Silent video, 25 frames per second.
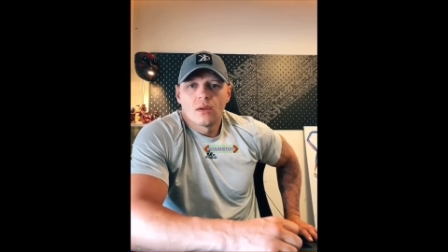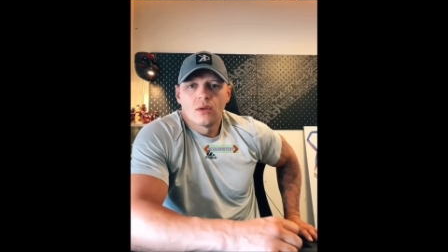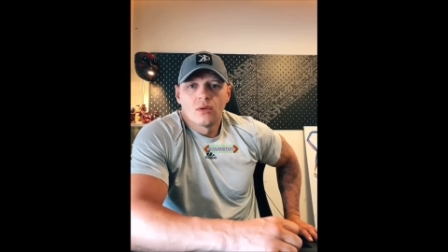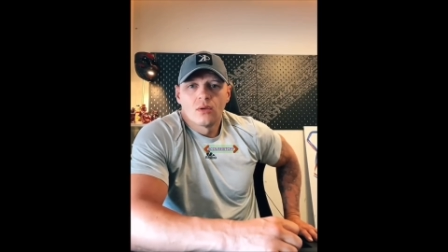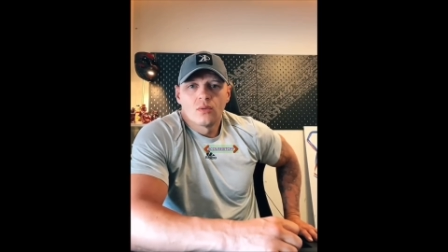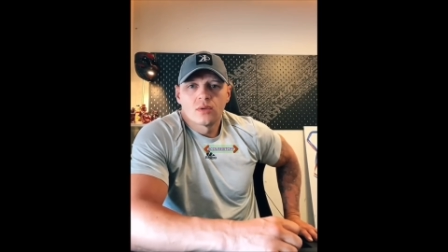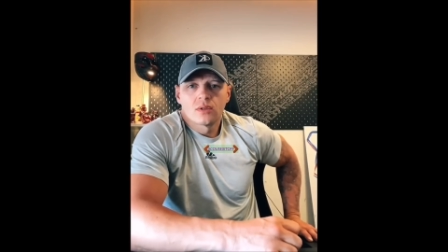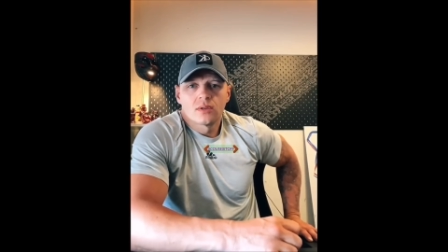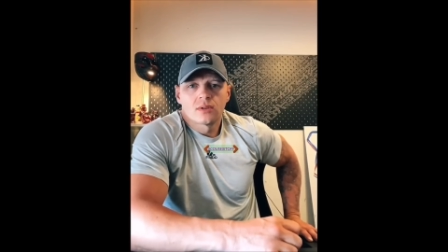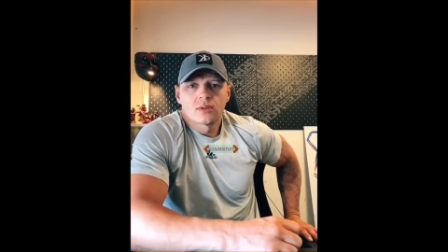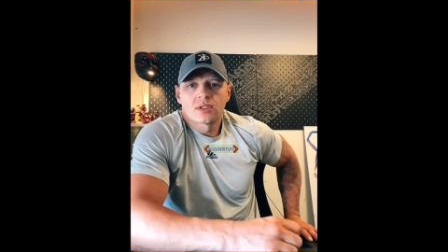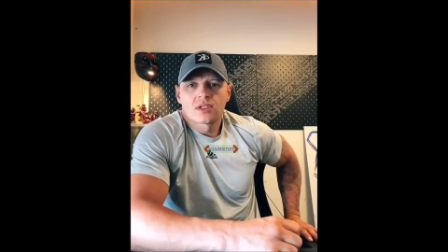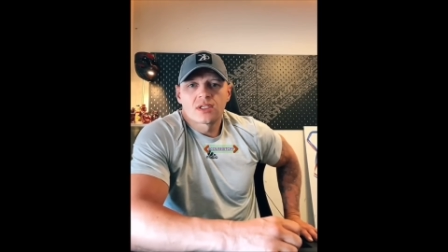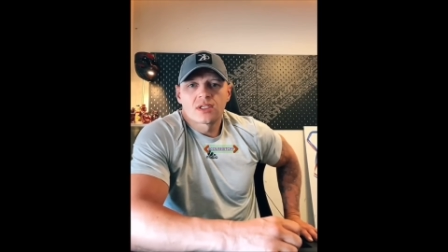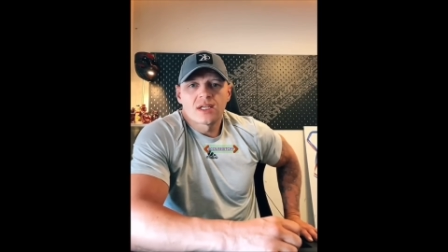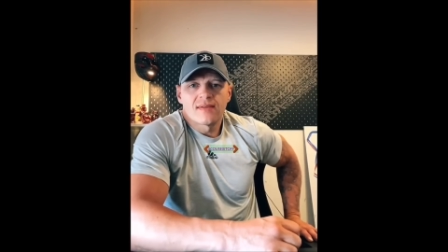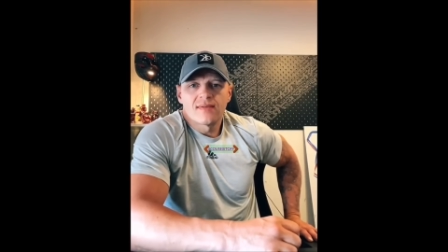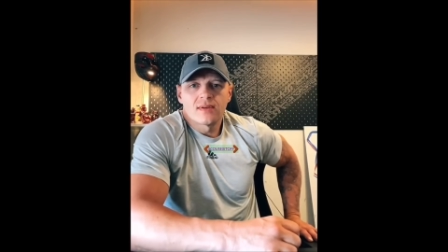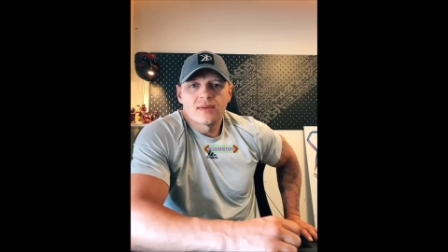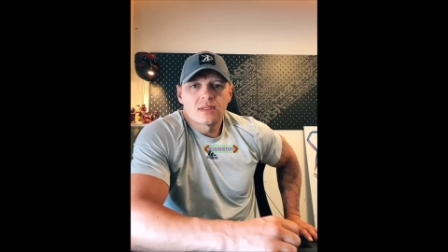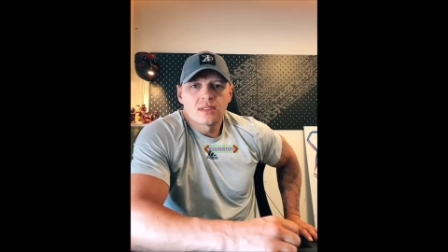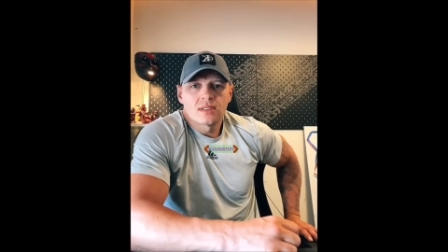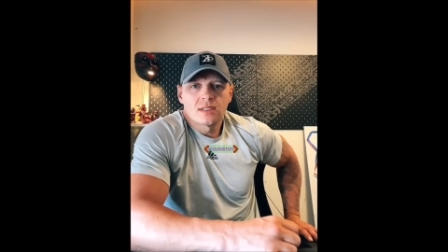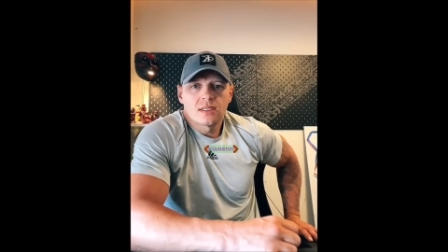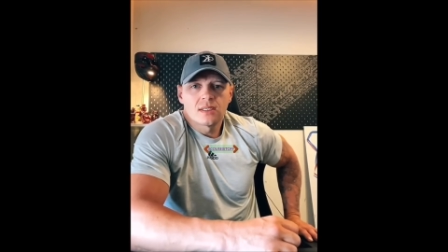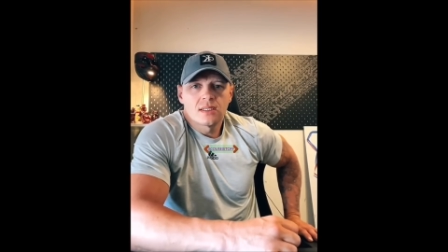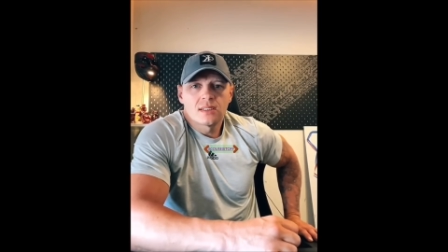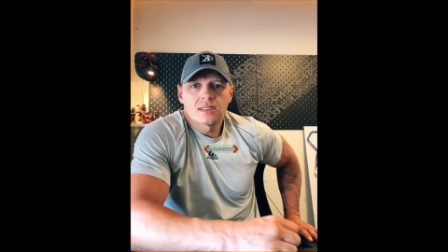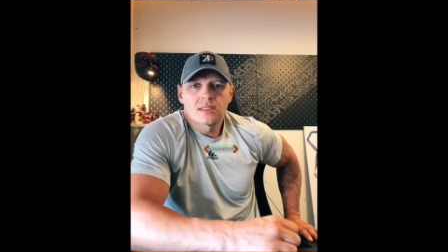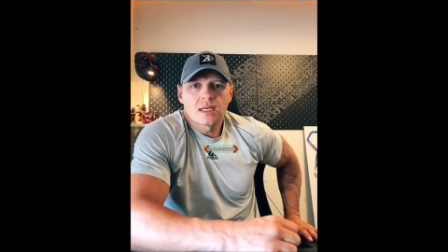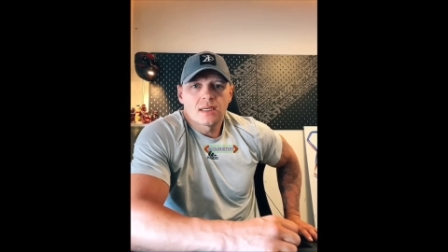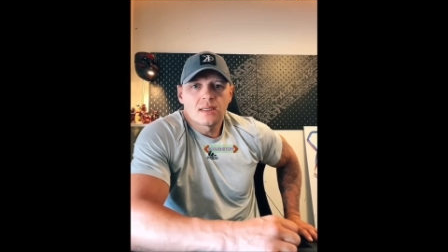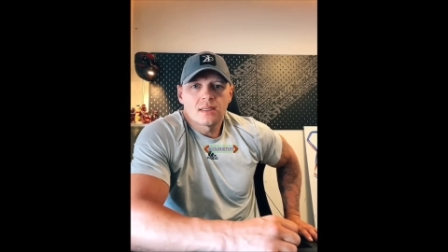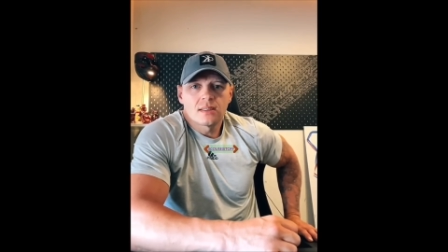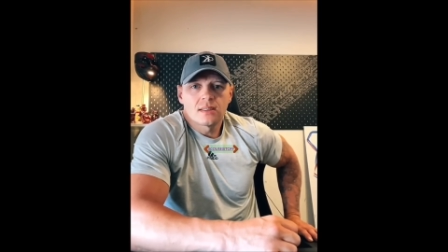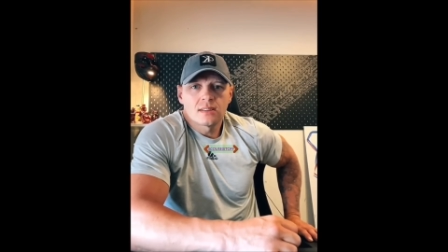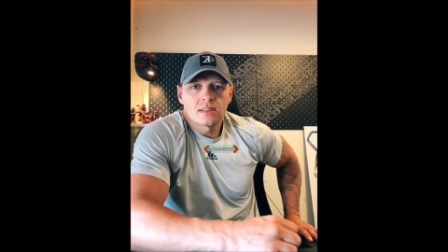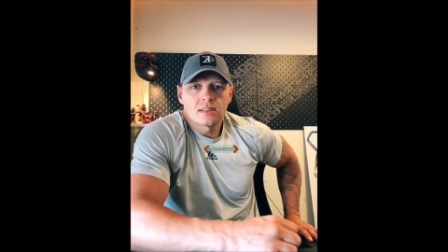who's 70s,
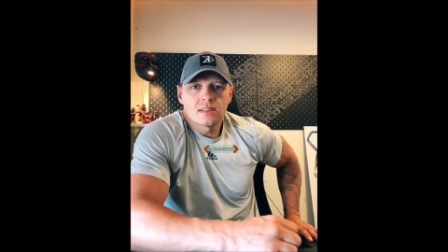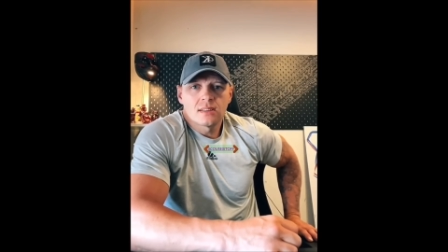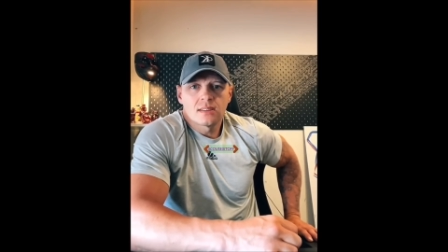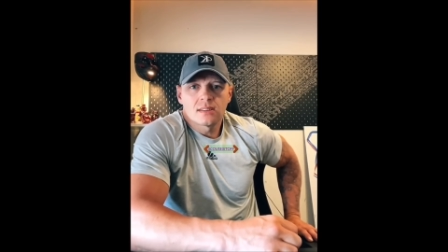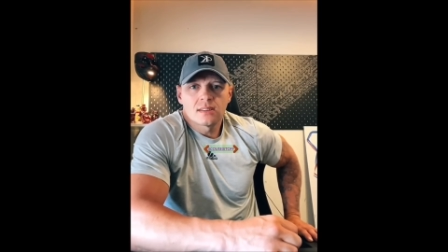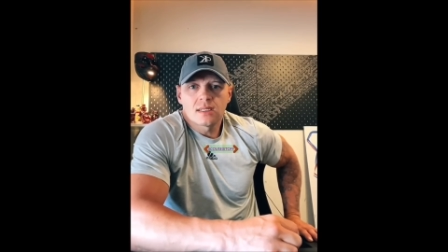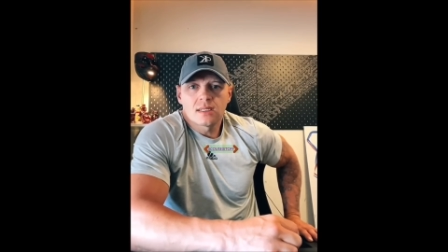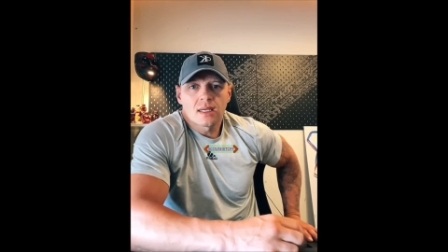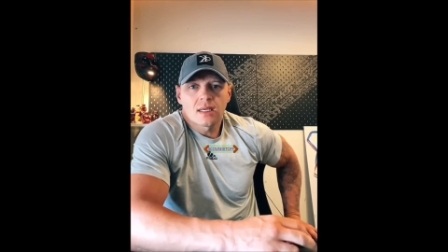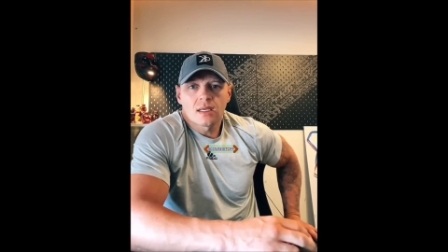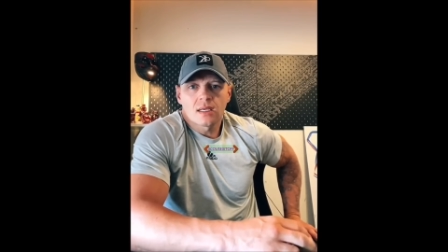80s,